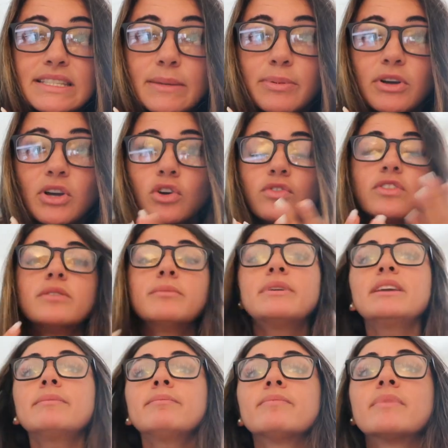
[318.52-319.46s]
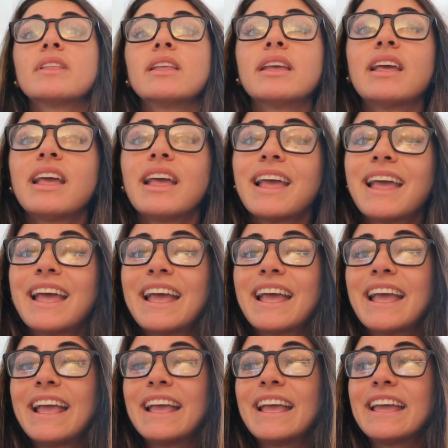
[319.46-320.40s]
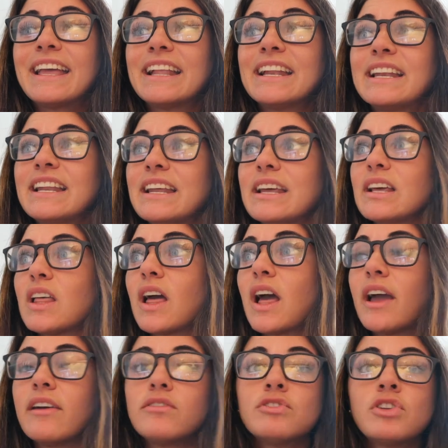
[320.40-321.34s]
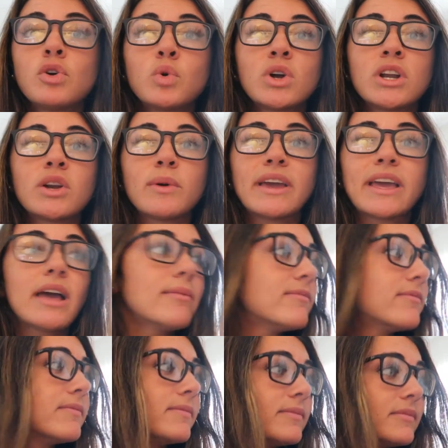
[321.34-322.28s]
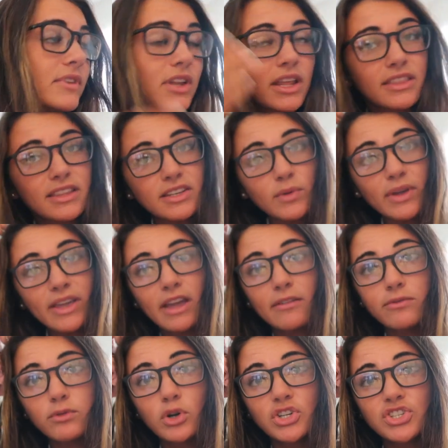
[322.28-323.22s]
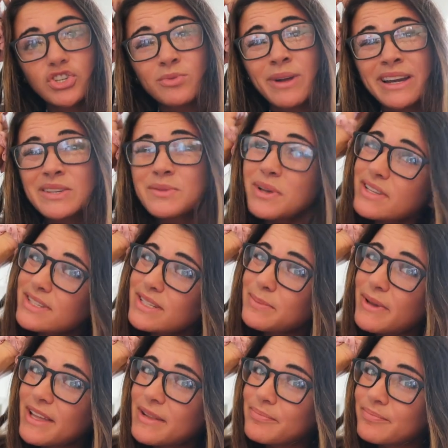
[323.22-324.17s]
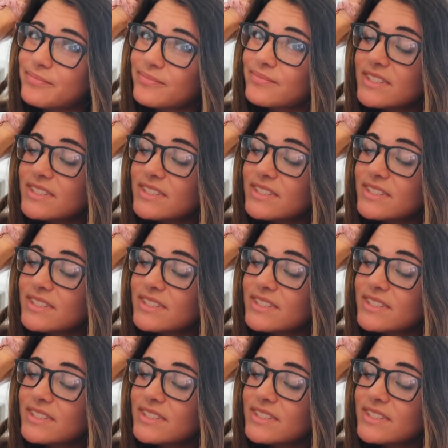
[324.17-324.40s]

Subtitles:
typical for me. And I have nowhere to wake up, nothing to wake up for, so I might as well sleep in.